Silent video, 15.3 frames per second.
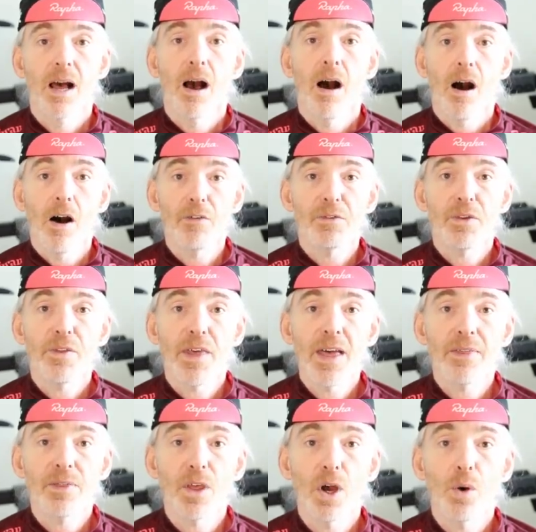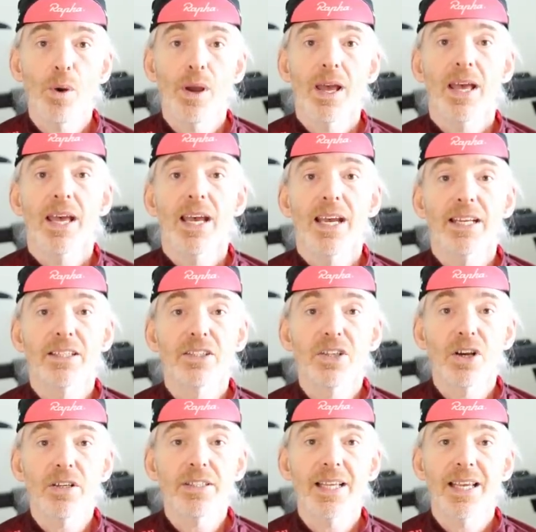After that though, it
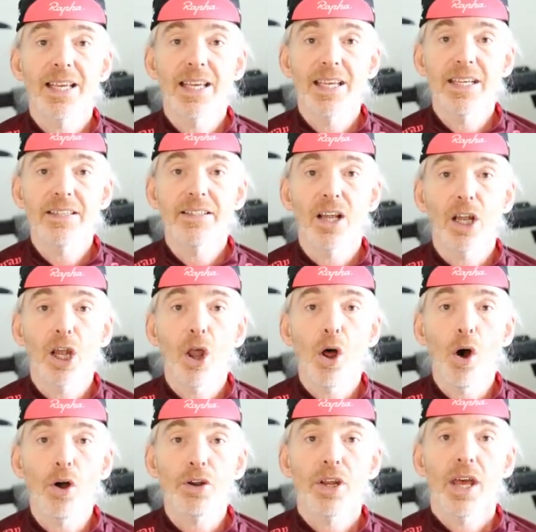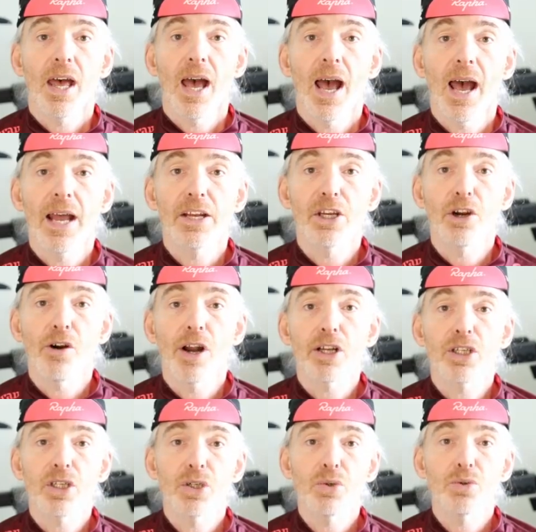does ease a lot, and you're
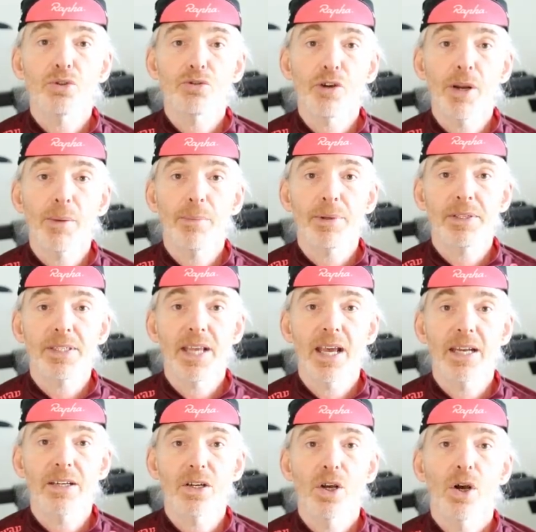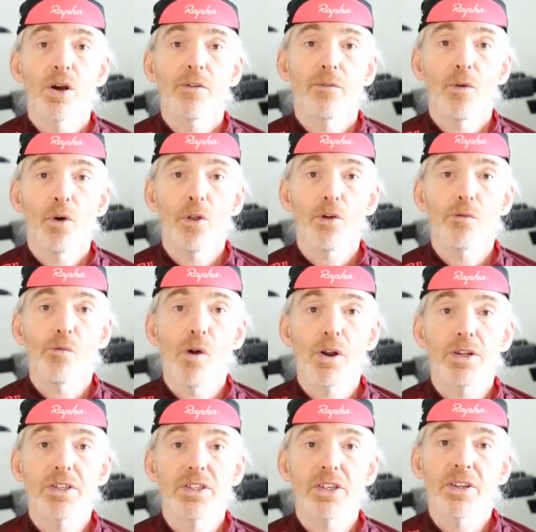at 2-3% for the
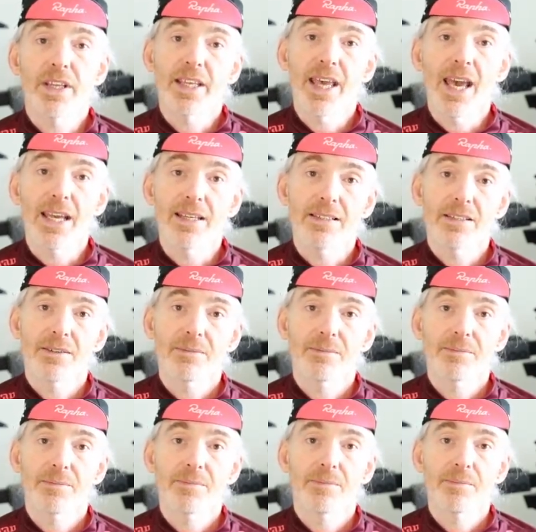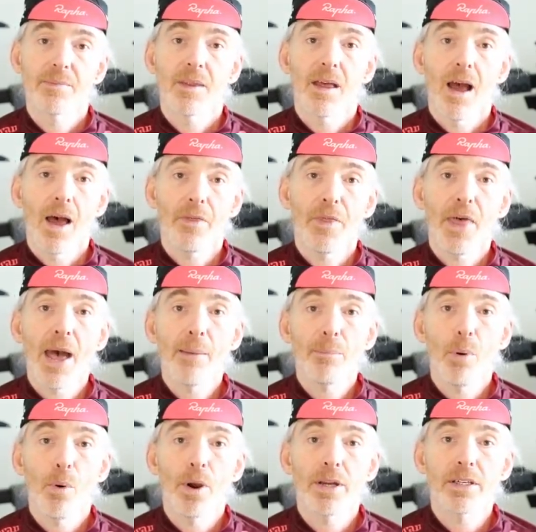run to the gate. At that
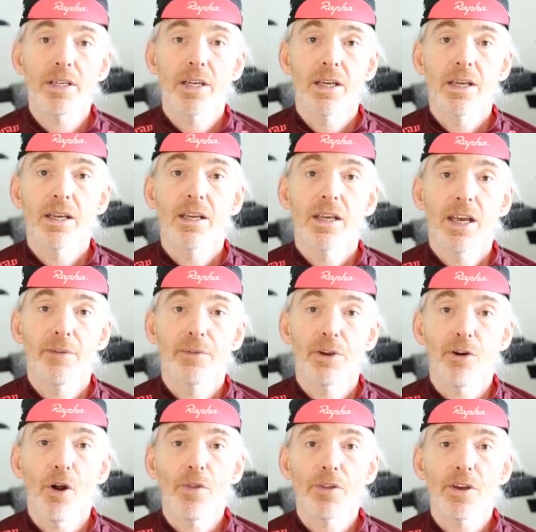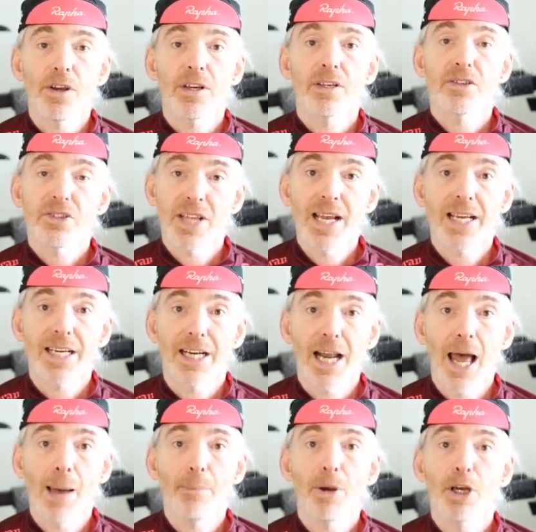point, if you're on the second
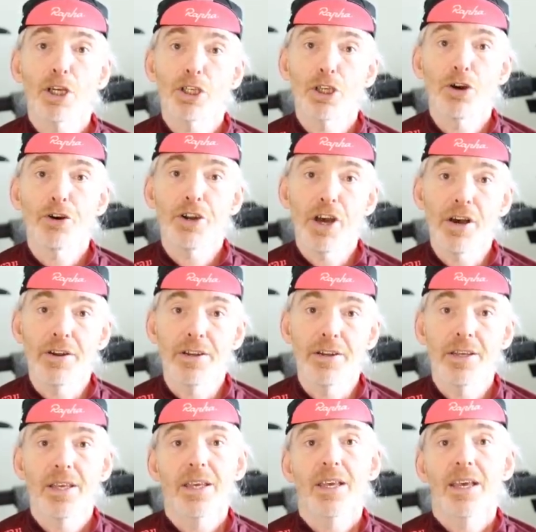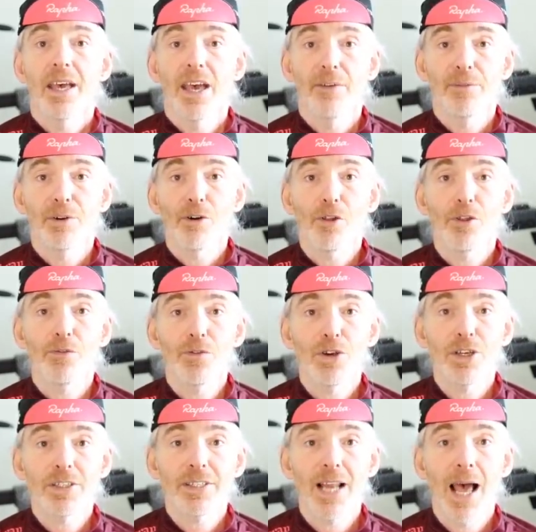lap, you're done. If you're on the
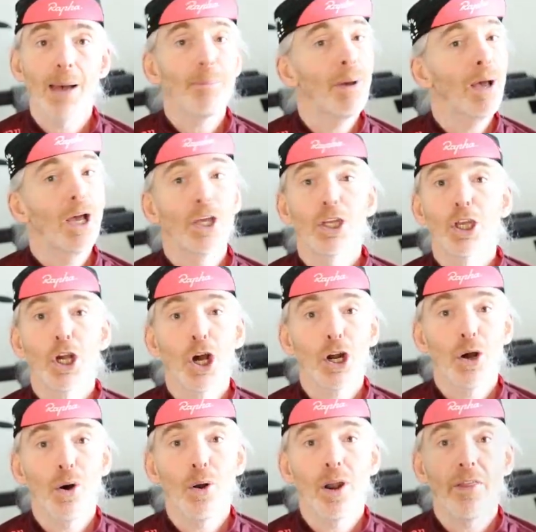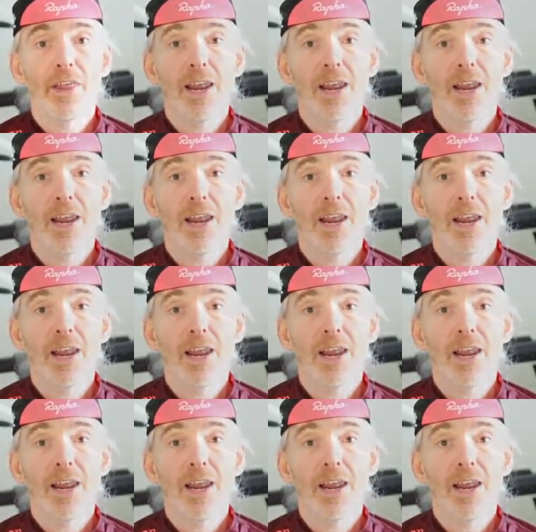first lap, you got a whole other